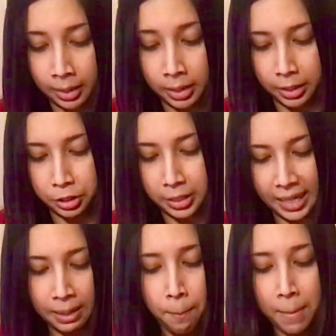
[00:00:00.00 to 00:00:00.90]
And just
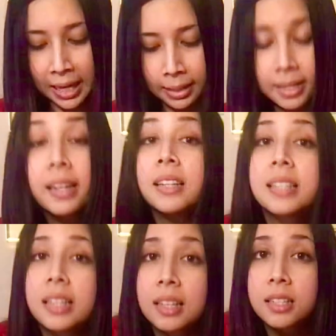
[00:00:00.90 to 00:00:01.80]
keep mixing
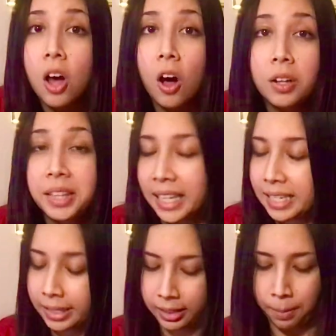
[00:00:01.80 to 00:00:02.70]
until it's all nice
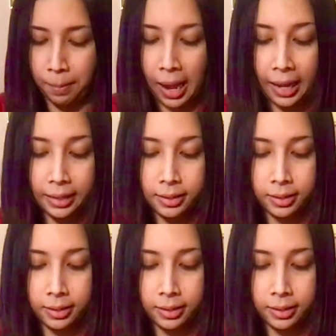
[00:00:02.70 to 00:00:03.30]
and combined.